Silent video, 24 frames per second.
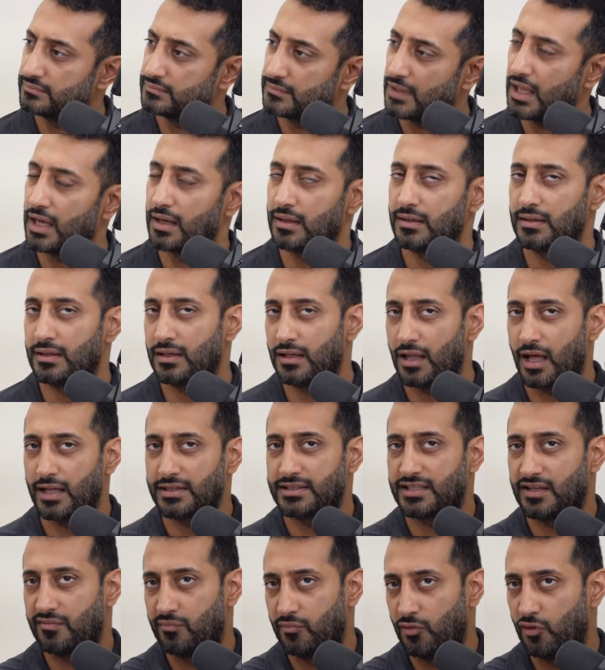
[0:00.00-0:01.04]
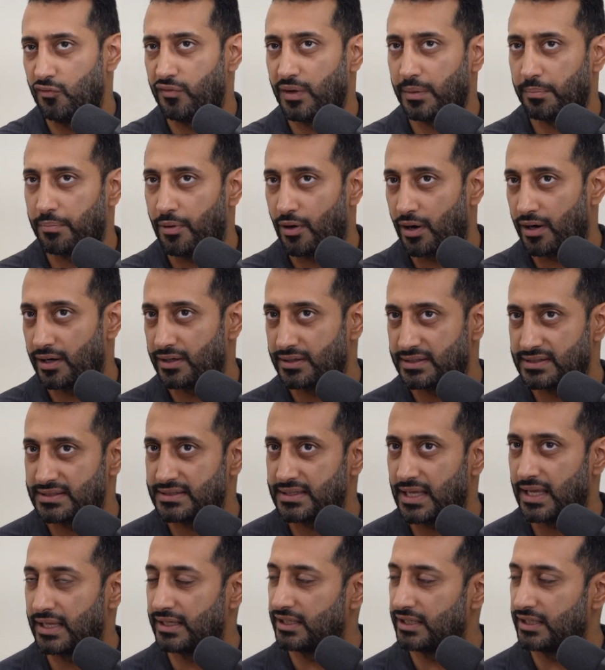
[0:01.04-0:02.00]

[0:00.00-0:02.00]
Yeah, so lots of moving parts.